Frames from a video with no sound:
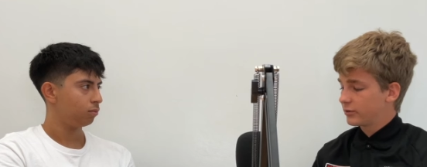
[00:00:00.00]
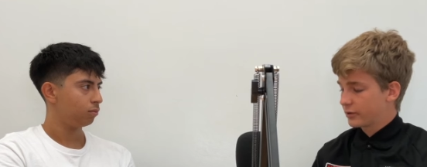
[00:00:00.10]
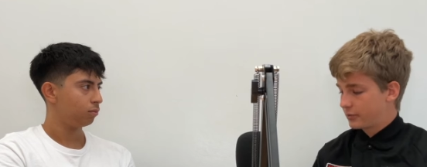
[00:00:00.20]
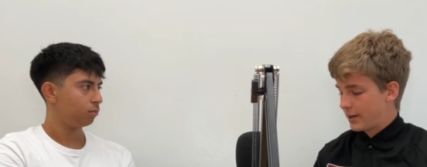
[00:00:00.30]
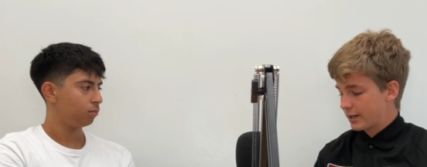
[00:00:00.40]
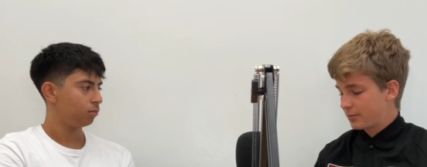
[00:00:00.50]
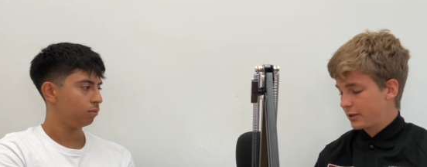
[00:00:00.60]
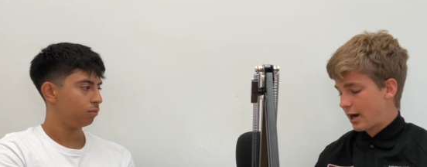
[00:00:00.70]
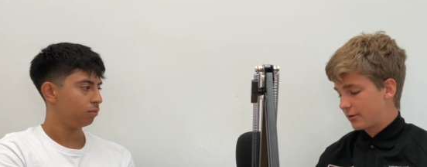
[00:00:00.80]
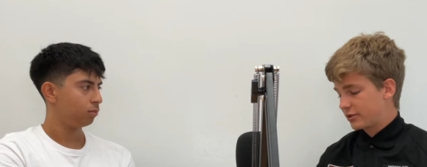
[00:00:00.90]
Speaker 1: to expect,
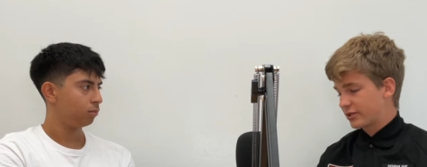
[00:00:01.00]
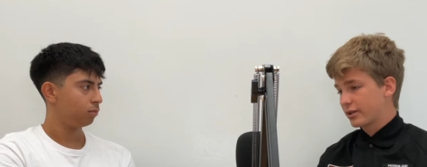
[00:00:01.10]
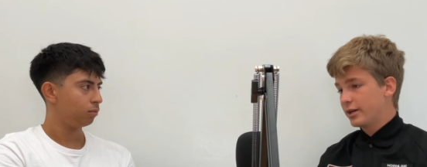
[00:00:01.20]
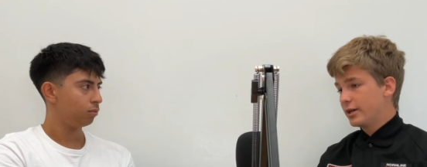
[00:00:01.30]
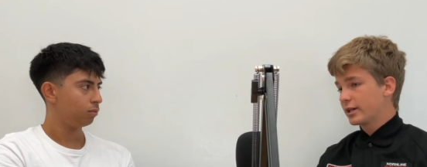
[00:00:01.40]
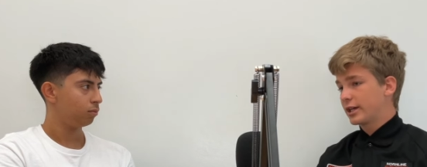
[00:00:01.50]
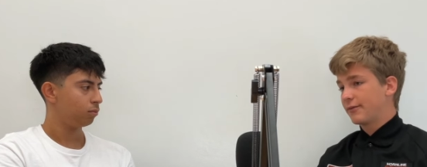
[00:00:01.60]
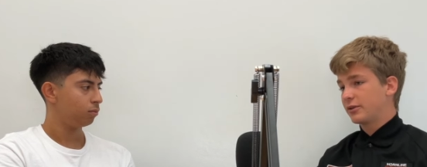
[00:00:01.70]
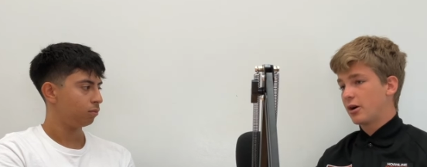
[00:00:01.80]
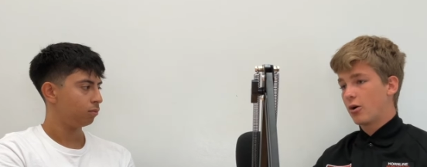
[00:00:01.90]
but I was just
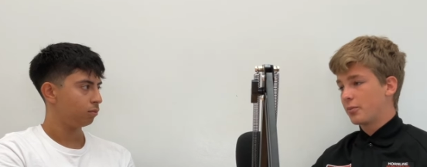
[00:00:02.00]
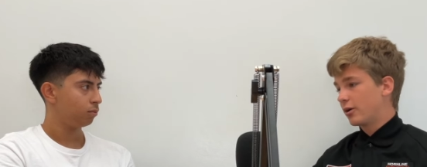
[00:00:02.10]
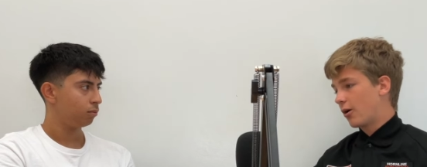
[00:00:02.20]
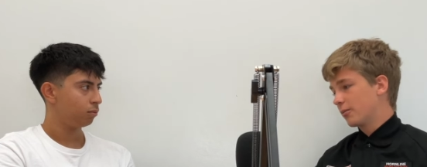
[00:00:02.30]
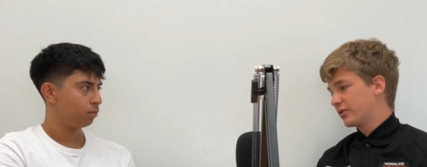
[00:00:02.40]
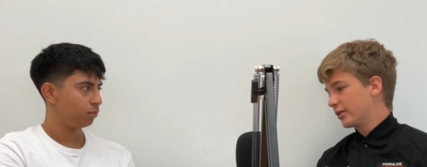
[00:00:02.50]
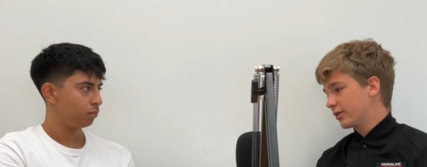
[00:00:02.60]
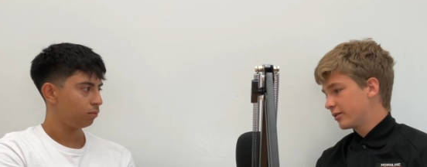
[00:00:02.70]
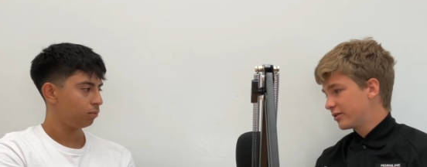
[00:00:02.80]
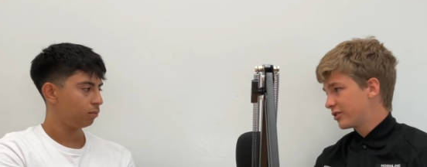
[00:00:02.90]
given open arms
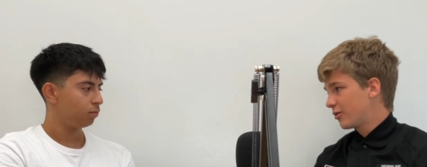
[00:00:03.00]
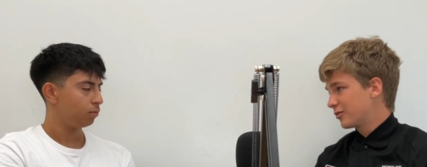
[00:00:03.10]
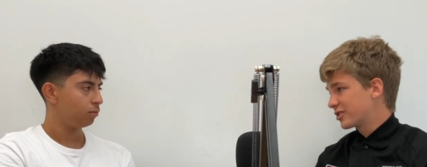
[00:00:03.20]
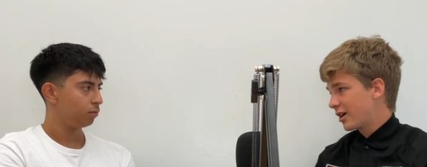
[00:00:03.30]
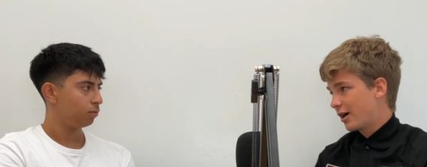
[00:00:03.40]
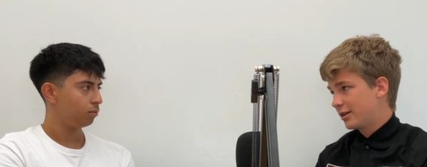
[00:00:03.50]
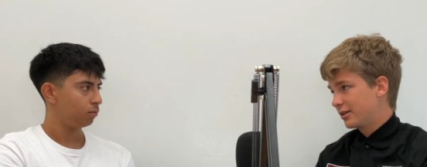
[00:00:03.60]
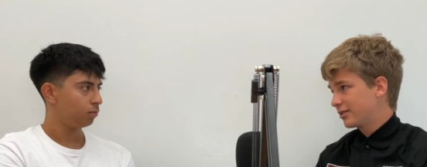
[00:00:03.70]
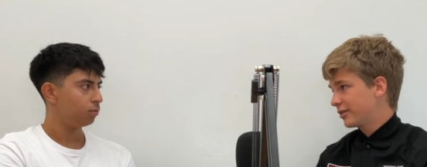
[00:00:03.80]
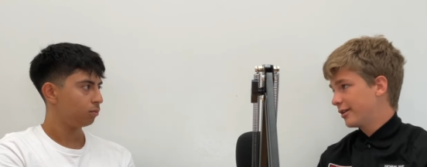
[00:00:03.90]
and so much
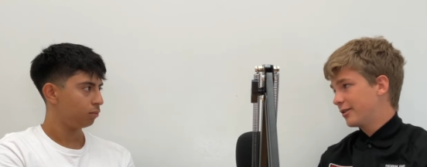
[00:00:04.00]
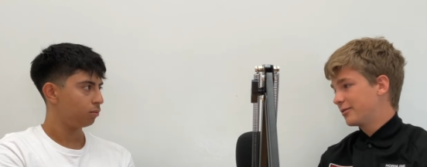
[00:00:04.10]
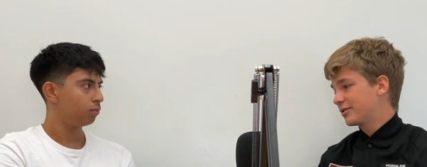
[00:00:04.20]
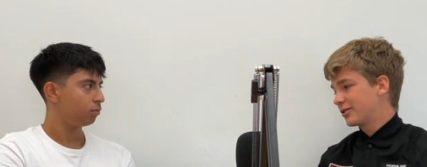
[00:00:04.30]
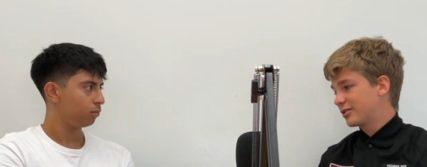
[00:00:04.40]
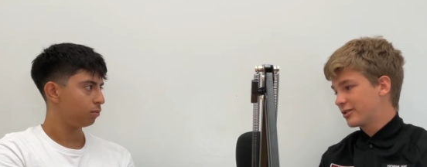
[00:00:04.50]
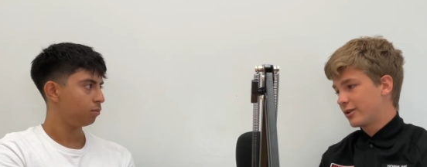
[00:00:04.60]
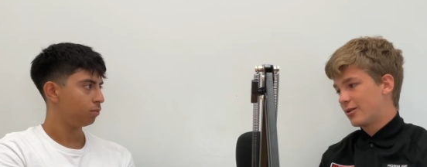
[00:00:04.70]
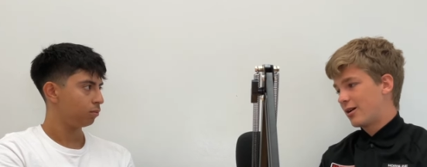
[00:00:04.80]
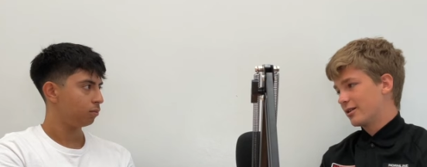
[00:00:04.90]
kindness. And it was just
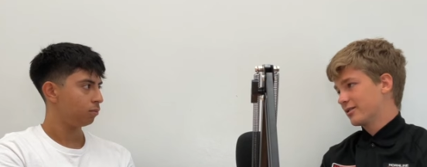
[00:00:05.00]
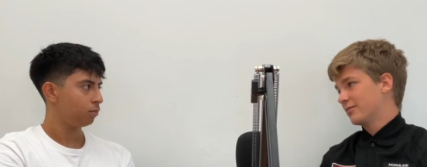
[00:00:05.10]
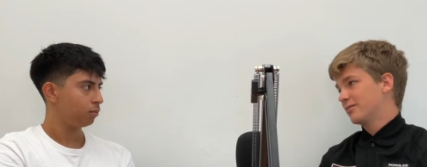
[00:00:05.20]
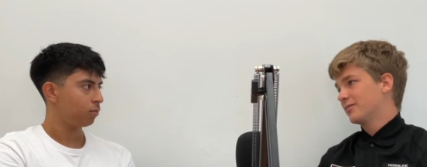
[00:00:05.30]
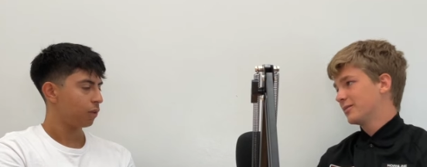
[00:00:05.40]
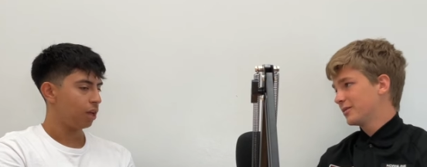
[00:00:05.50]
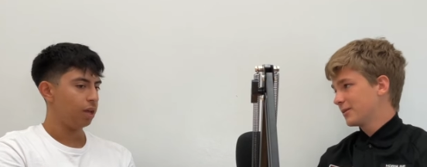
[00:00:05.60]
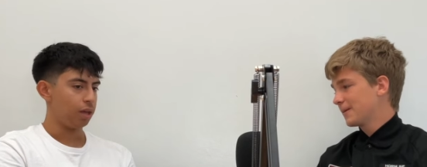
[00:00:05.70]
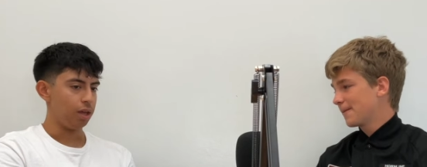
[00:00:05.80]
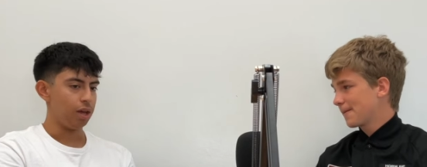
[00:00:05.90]
so awesome.
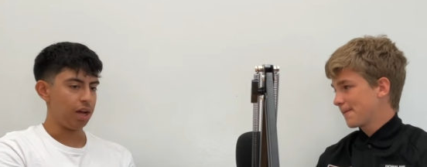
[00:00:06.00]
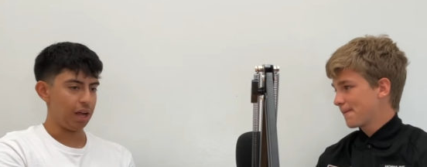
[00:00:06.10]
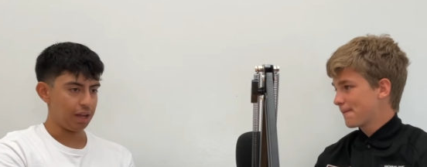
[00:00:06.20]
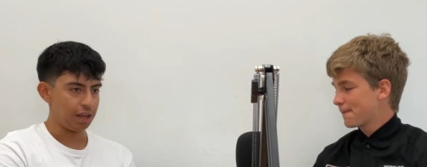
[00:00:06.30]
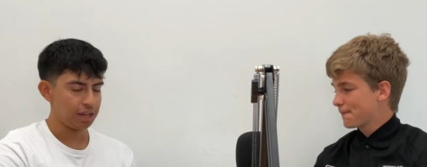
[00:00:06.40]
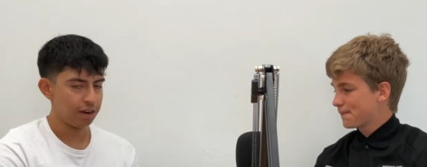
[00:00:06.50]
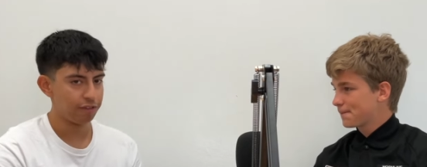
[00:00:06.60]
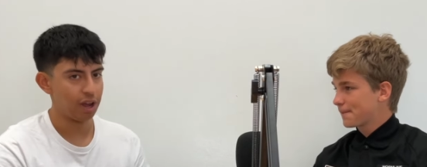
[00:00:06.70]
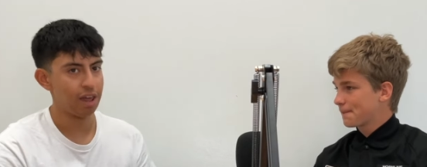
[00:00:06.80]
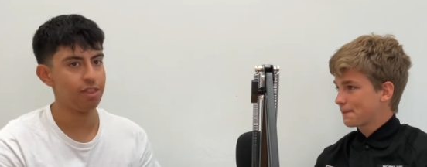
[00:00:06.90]
Speaker 2: Yeah, yeah,
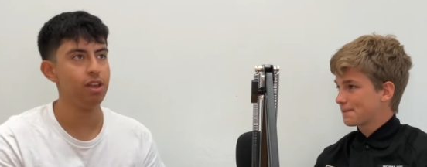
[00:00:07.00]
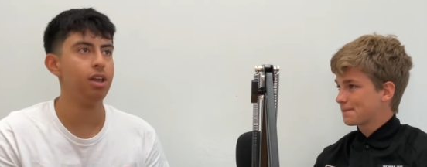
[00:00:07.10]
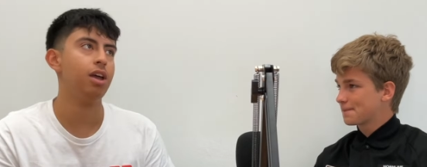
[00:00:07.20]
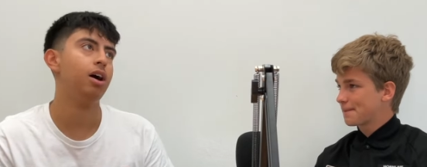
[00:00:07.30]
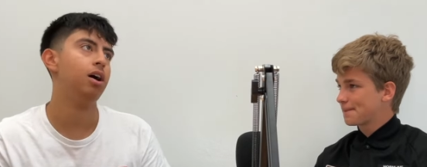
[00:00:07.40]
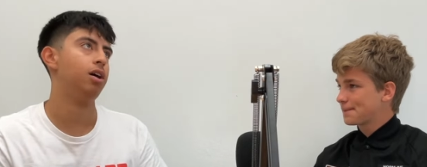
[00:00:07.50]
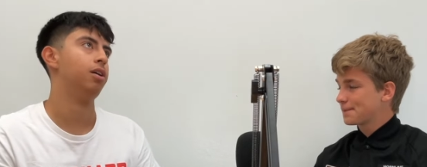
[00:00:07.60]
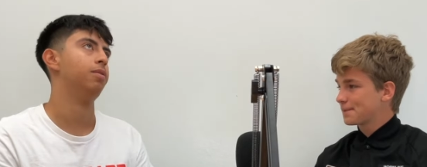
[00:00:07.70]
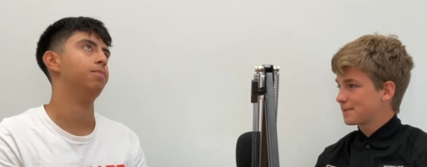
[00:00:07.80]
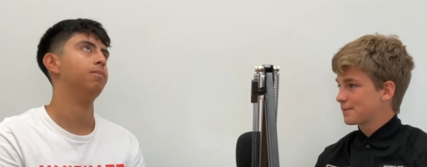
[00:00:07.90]
definitely. I think
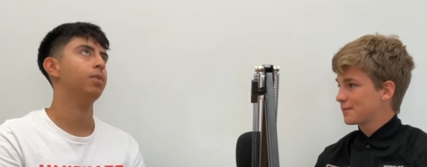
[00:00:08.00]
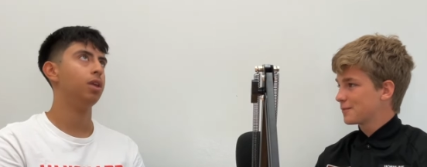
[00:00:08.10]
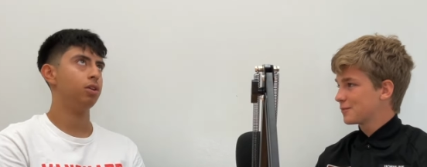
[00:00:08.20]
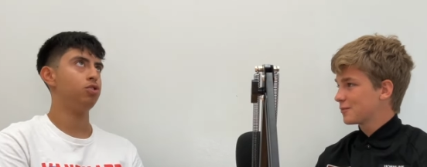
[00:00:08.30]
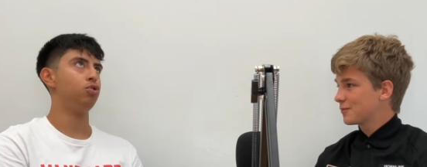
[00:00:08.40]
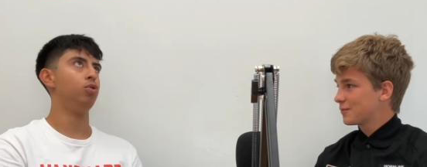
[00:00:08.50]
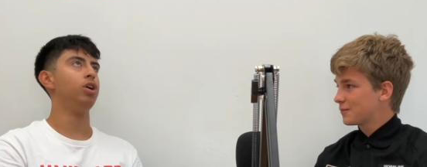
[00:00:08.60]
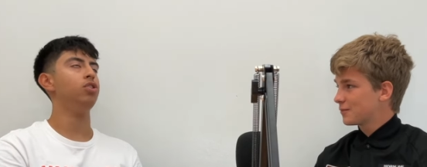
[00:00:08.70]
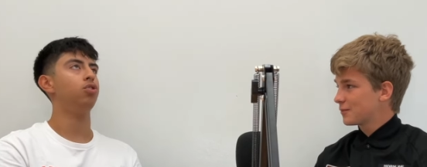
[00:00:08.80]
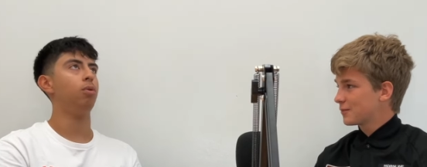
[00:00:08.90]

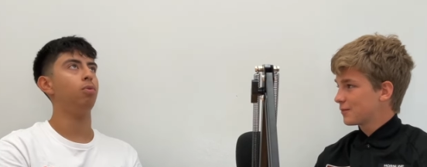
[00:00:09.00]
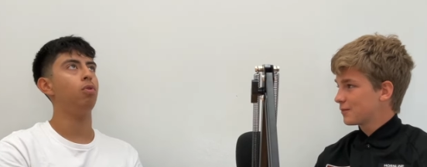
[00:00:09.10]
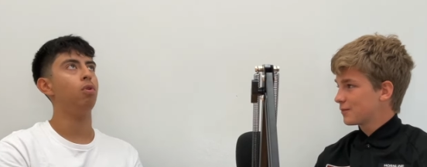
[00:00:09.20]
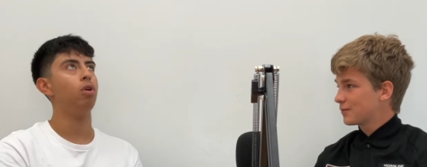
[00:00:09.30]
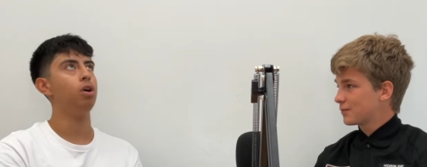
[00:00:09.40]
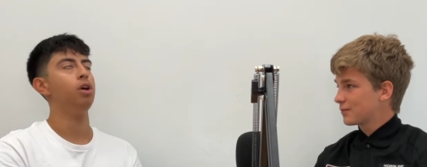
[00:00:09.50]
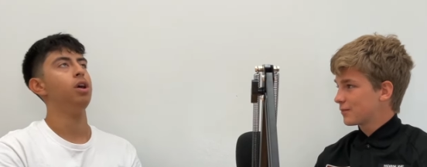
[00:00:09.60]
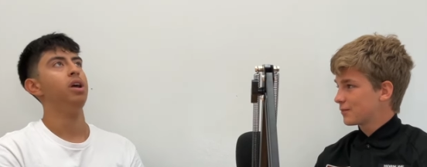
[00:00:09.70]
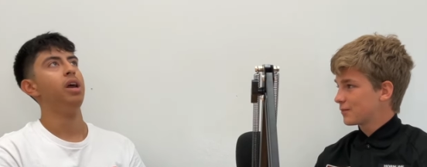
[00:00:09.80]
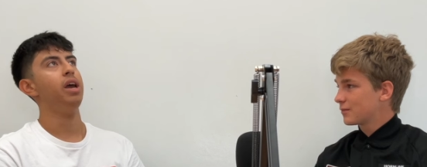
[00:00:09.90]
joining drum corps,
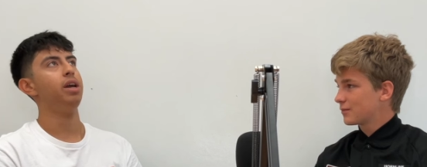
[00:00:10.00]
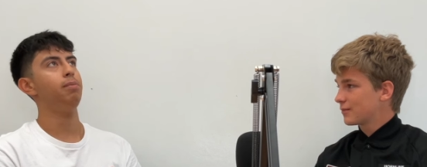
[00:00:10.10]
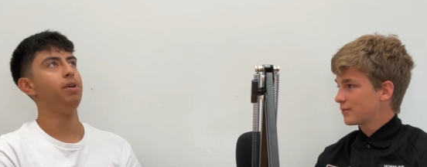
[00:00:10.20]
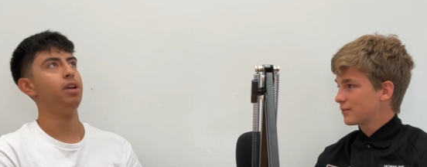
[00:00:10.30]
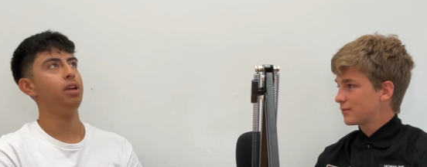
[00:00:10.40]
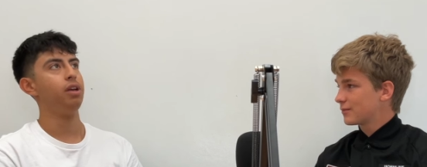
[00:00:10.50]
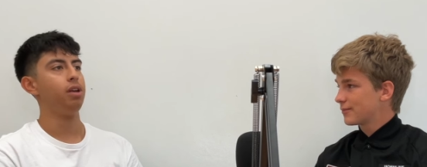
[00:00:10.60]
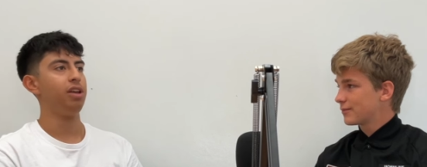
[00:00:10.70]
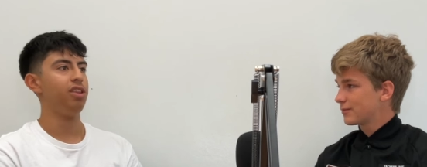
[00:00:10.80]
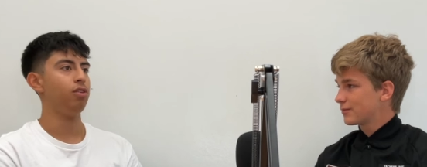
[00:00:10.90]
it can
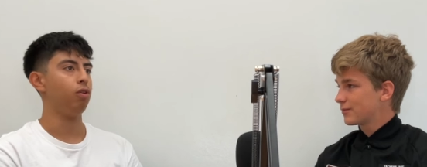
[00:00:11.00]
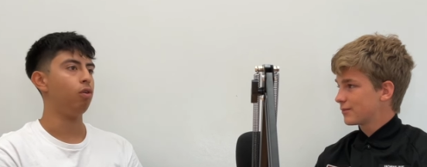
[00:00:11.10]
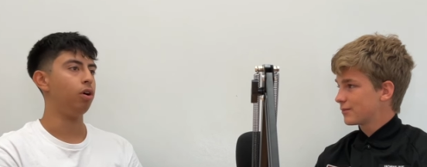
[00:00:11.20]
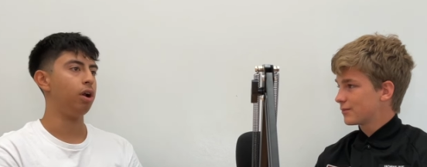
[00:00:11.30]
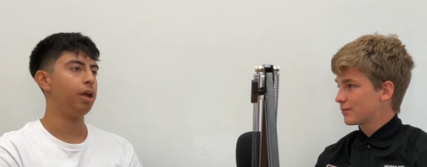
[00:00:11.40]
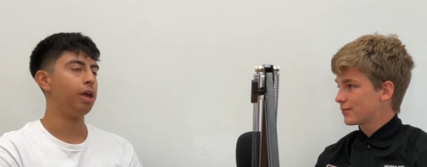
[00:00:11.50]
be either or.